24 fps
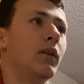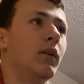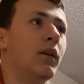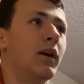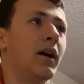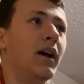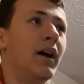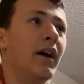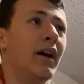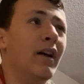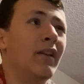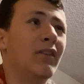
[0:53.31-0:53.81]

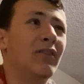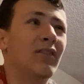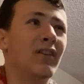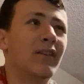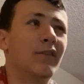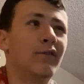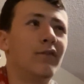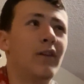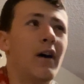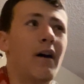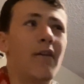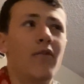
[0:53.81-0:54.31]
has like
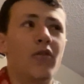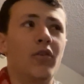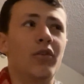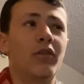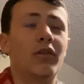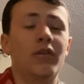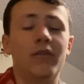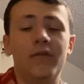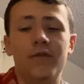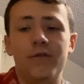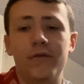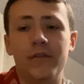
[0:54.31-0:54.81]

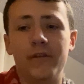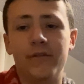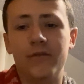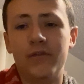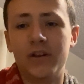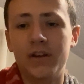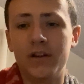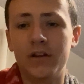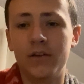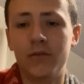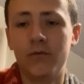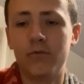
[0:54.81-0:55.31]

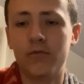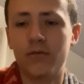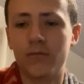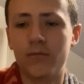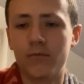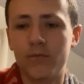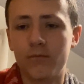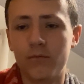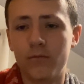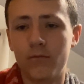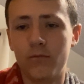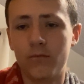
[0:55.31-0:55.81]
550
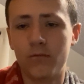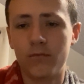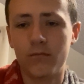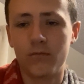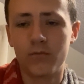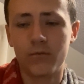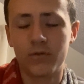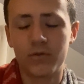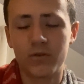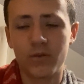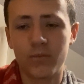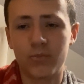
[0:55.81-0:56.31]

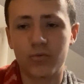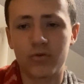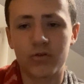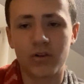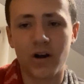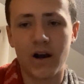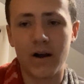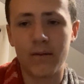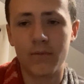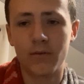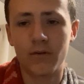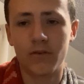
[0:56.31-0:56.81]

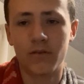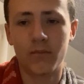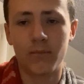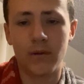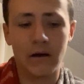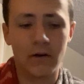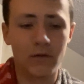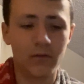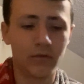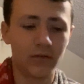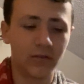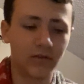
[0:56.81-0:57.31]
subscribers
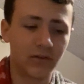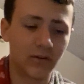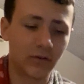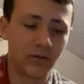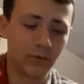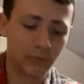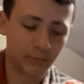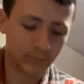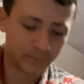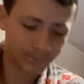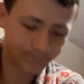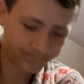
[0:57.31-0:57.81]
about.
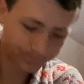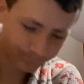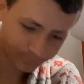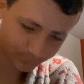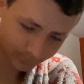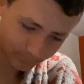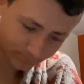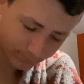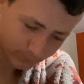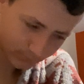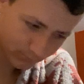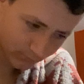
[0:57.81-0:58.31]
So
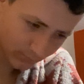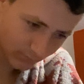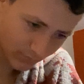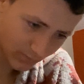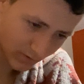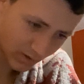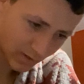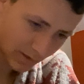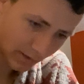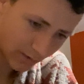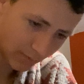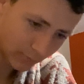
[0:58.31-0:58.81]

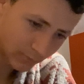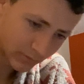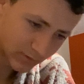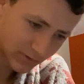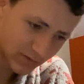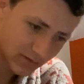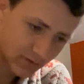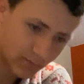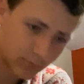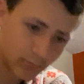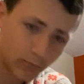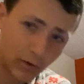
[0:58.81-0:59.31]
I
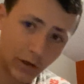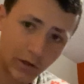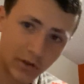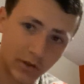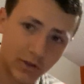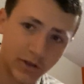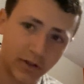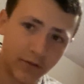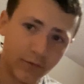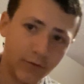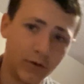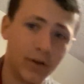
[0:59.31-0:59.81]
was
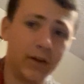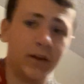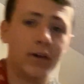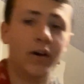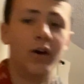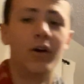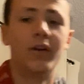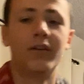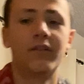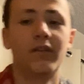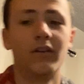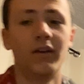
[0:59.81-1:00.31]
watching a video.
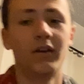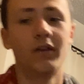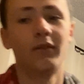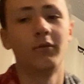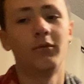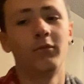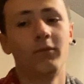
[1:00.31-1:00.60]
It's like